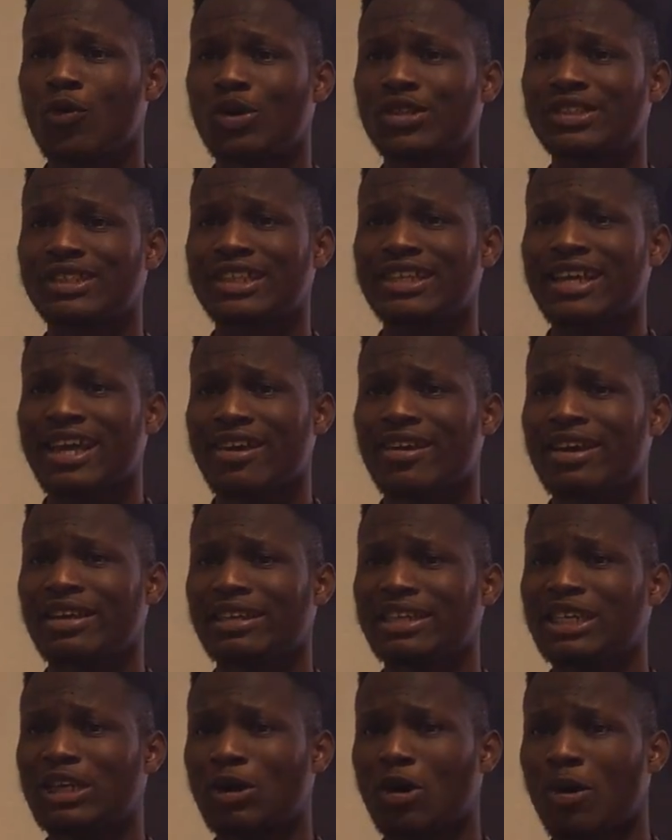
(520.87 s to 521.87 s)
was
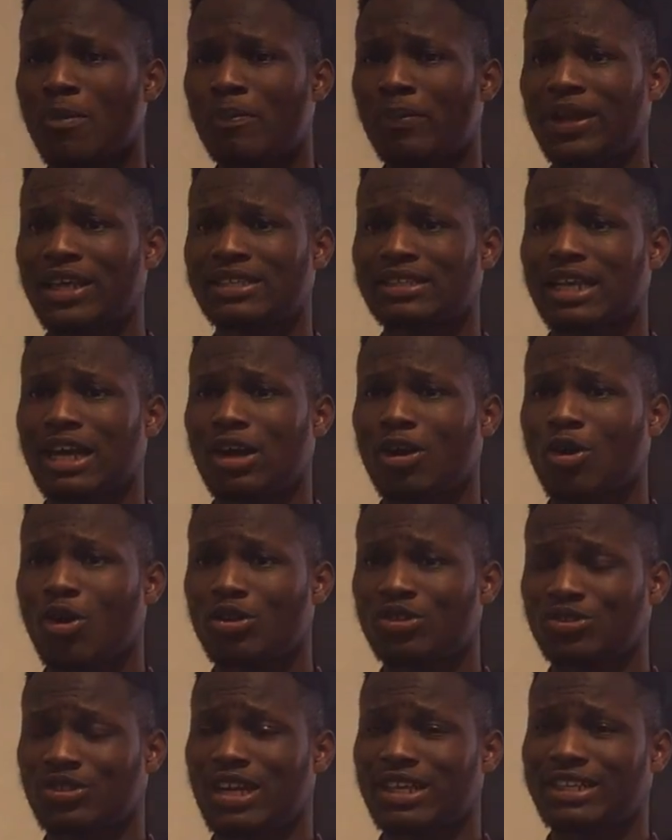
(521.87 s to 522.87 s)
inherently complex and
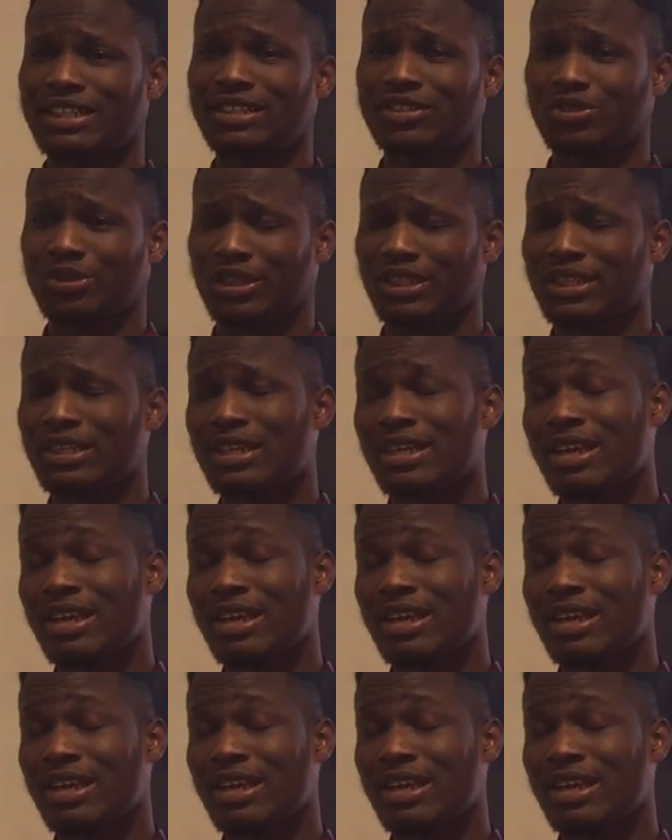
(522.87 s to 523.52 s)
contradictory.